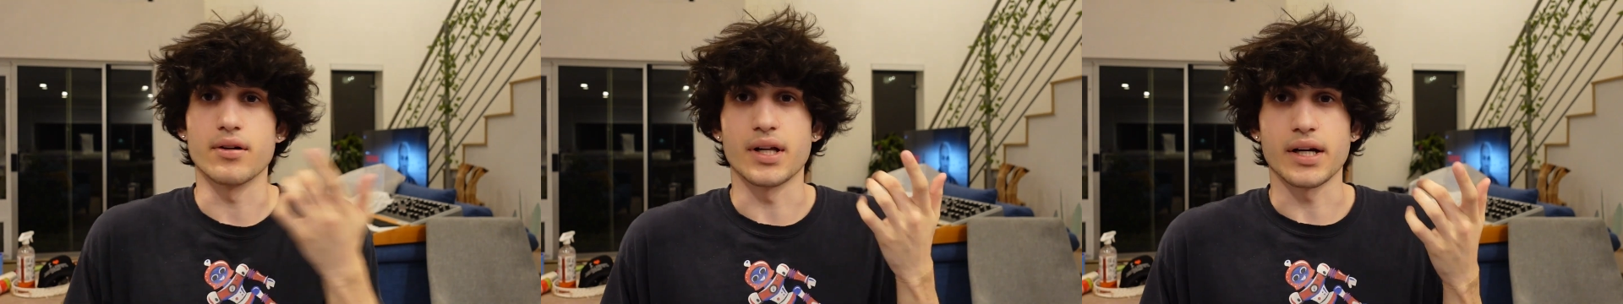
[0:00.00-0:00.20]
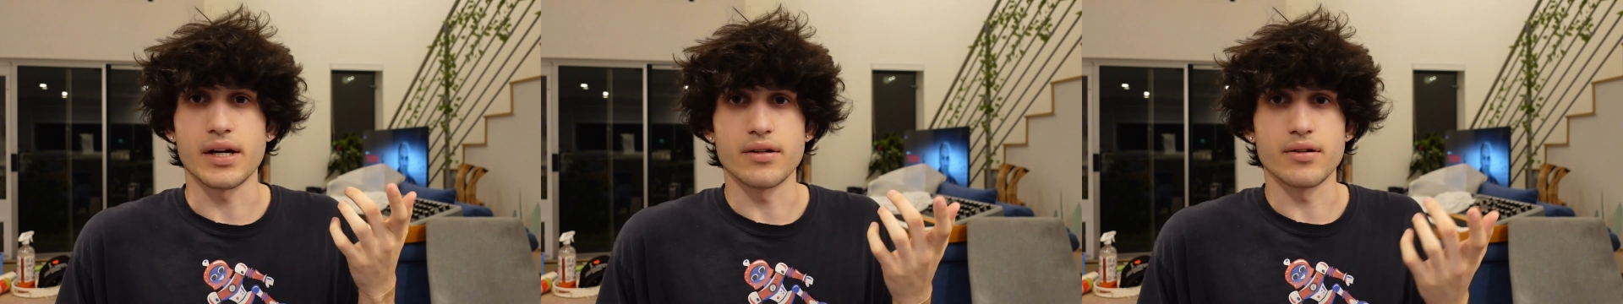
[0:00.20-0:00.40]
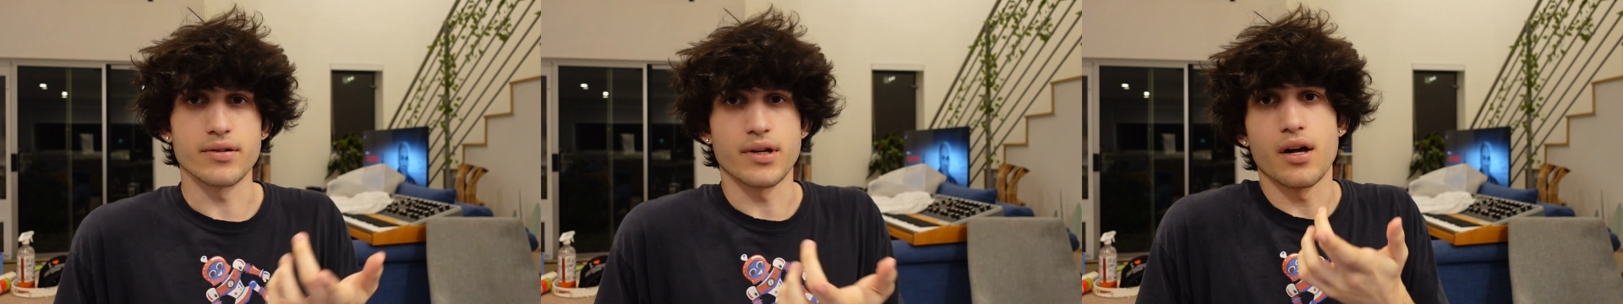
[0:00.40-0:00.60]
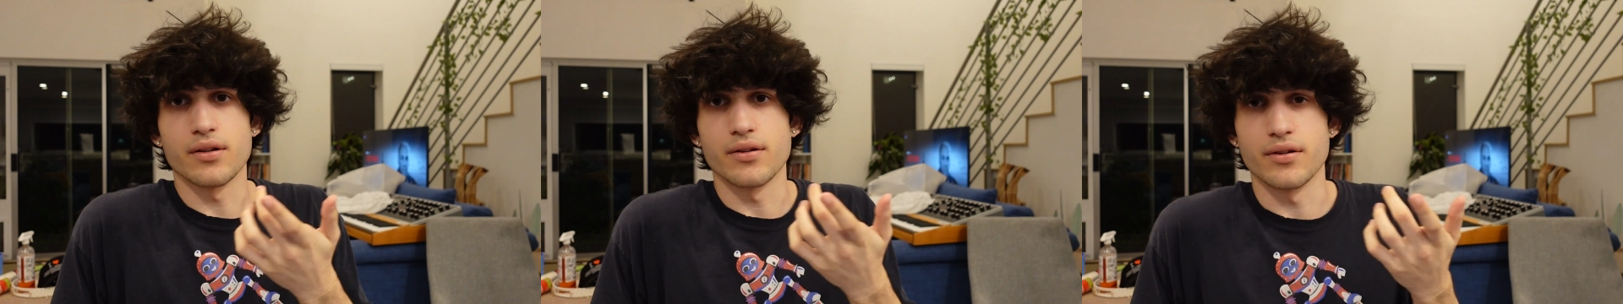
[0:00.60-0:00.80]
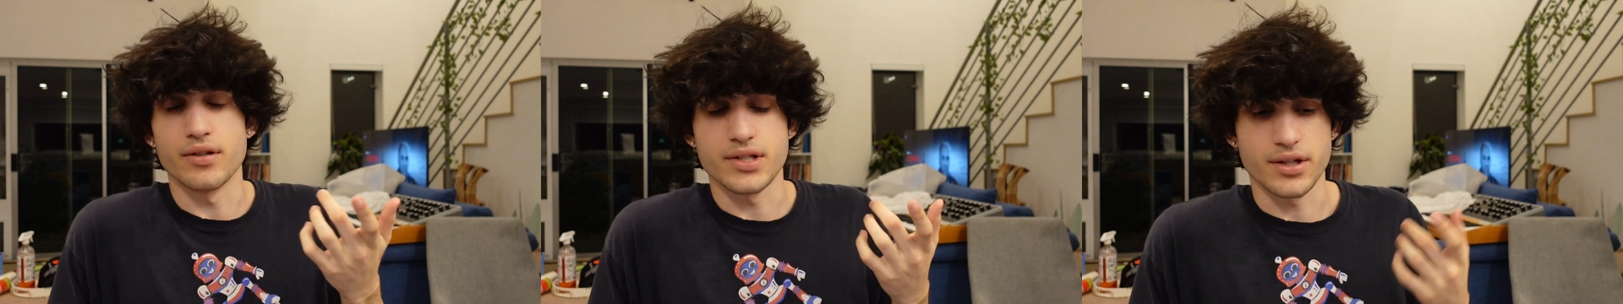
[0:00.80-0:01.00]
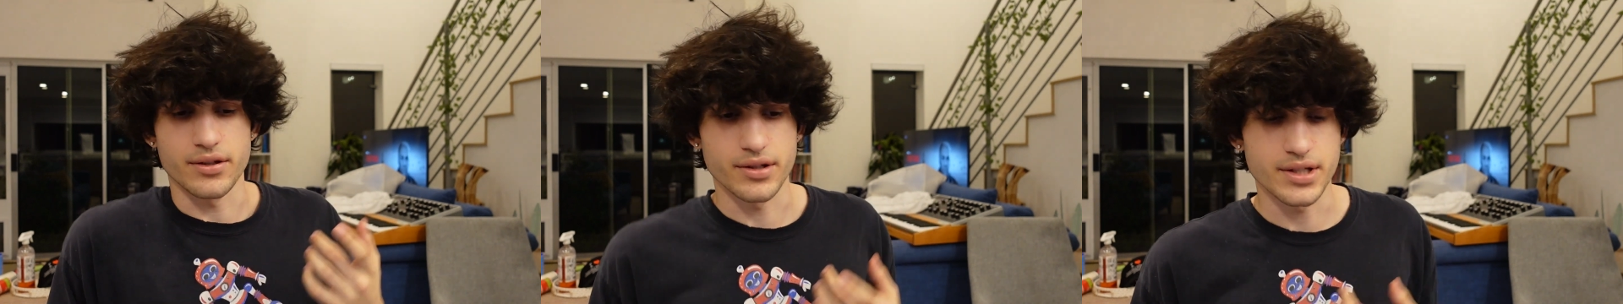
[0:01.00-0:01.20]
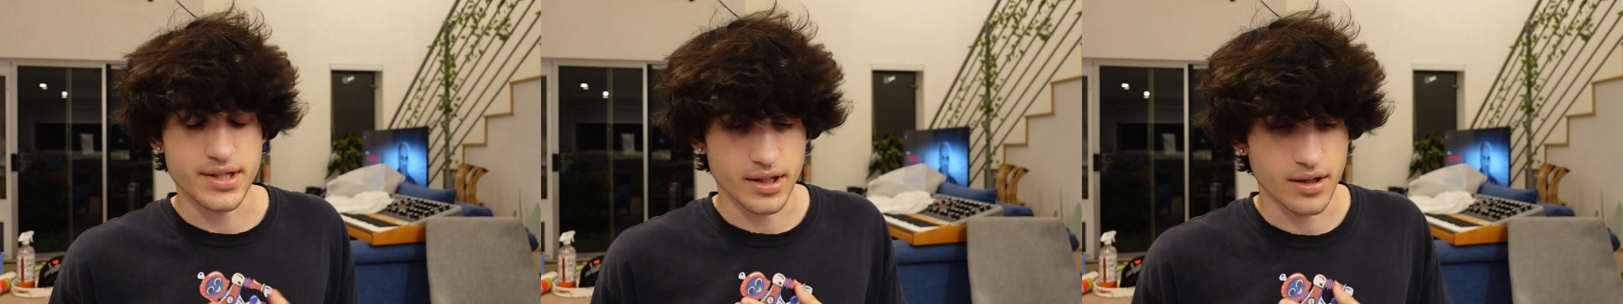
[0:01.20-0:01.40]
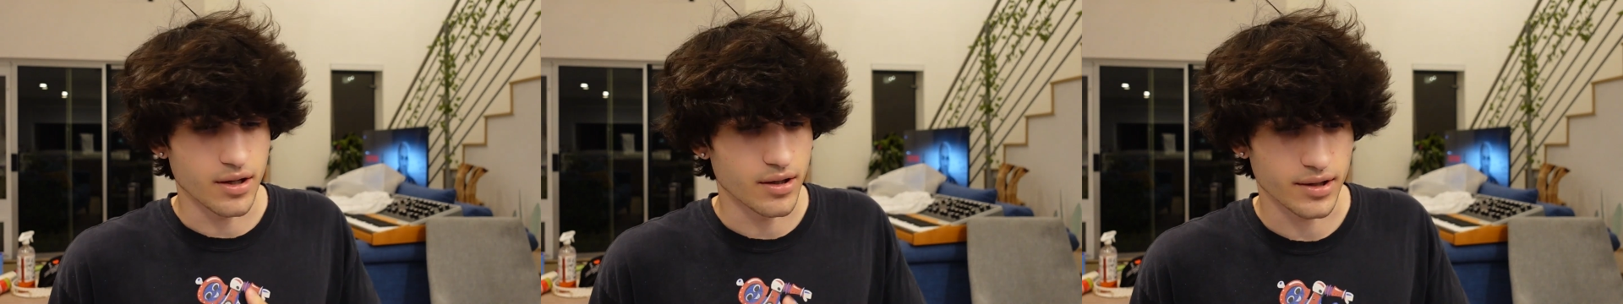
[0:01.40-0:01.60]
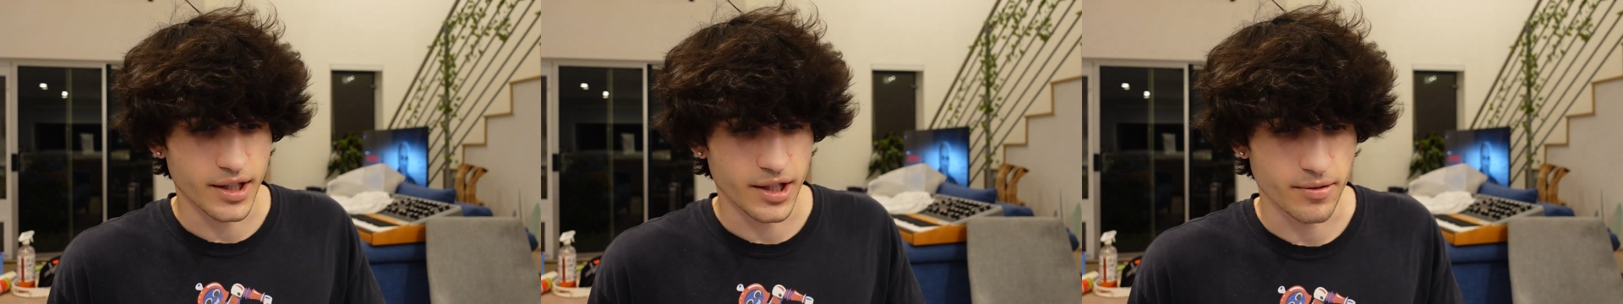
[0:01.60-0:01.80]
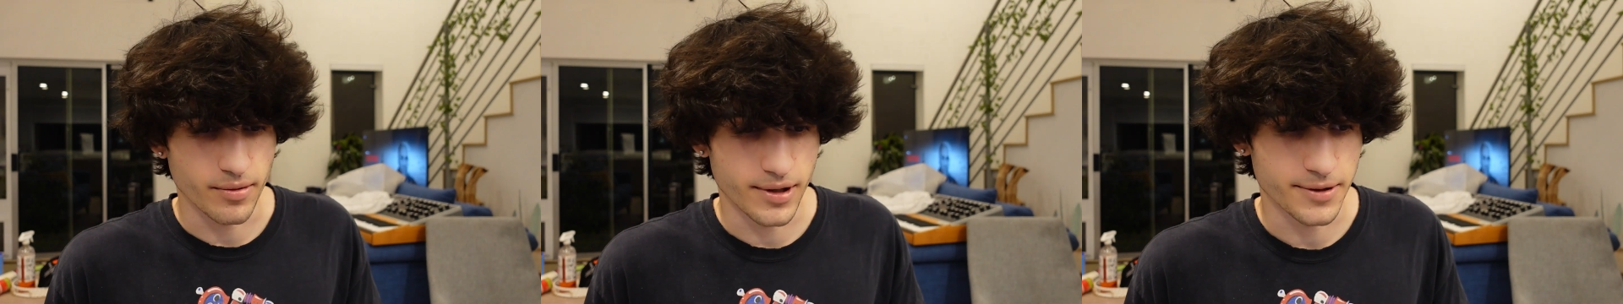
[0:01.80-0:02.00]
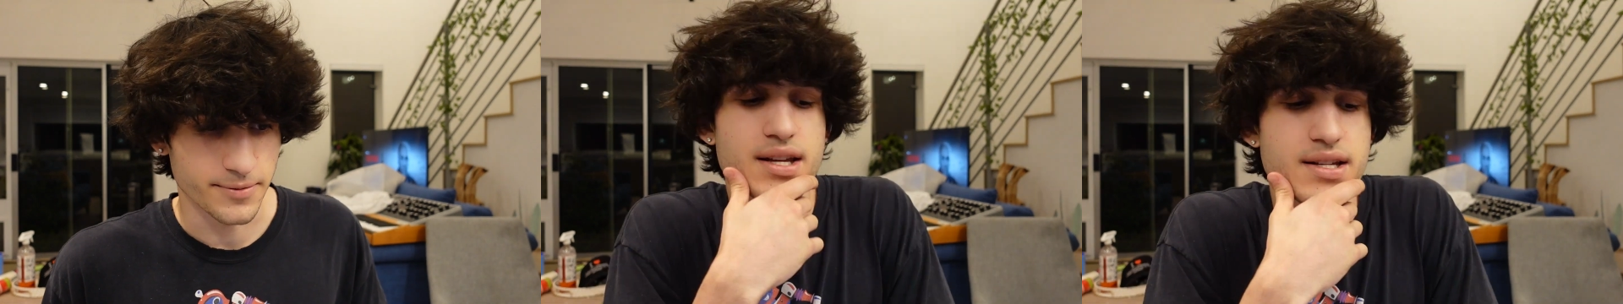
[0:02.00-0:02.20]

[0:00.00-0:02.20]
Like I know y'all know each other. He's like, oh, okay, word.